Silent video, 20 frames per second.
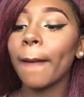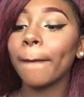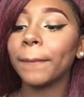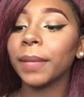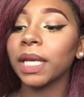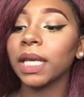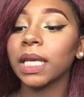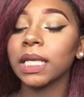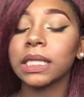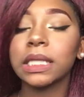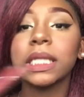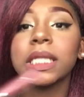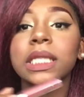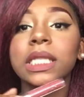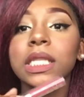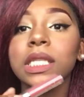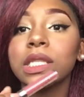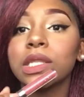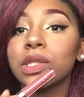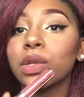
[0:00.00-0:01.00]
But yes, this
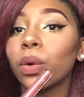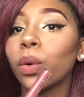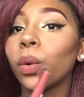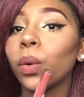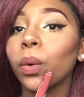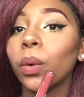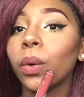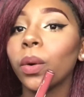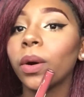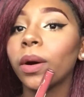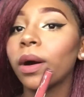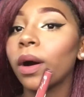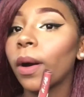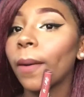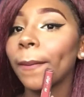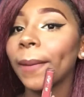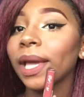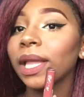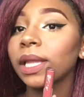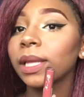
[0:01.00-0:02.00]
is Tulle
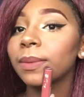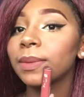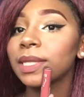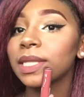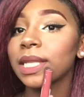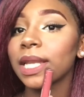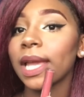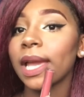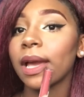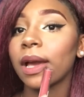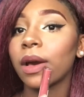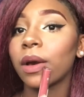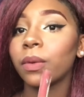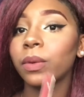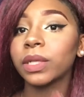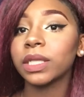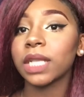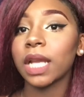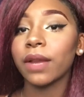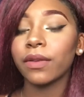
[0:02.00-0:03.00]
on my lips now,
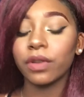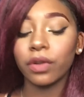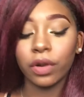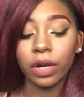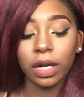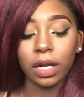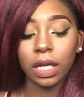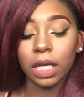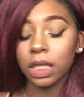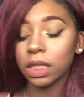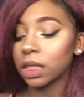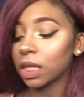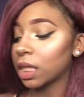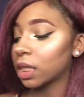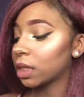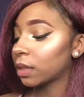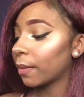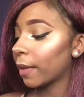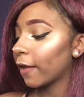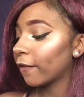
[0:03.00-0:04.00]
which I reordered because
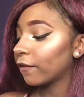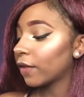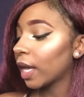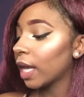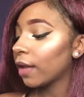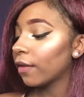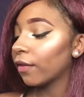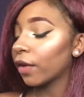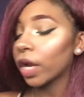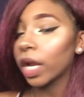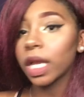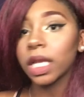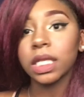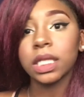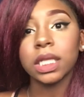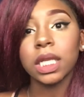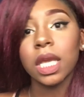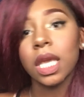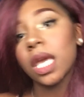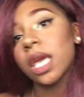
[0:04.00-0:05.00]
it's my favorite.